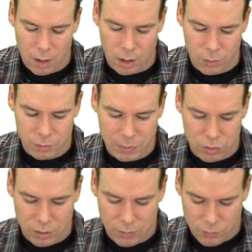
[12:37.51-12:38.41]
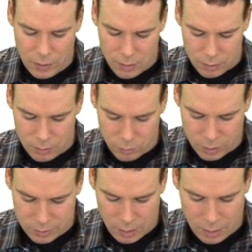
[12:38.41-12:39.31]
R was measured in feet. What
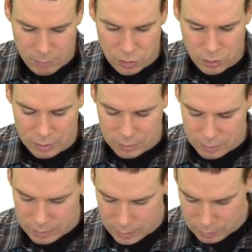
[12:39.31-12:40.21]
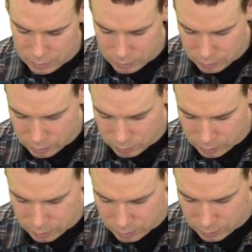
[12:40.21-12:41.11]
is time measured in? Seconds. So
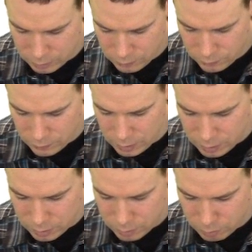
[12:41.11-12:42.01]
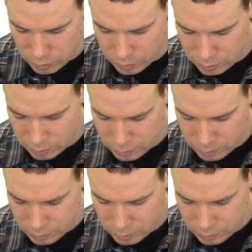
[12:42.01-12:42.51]
this is feet per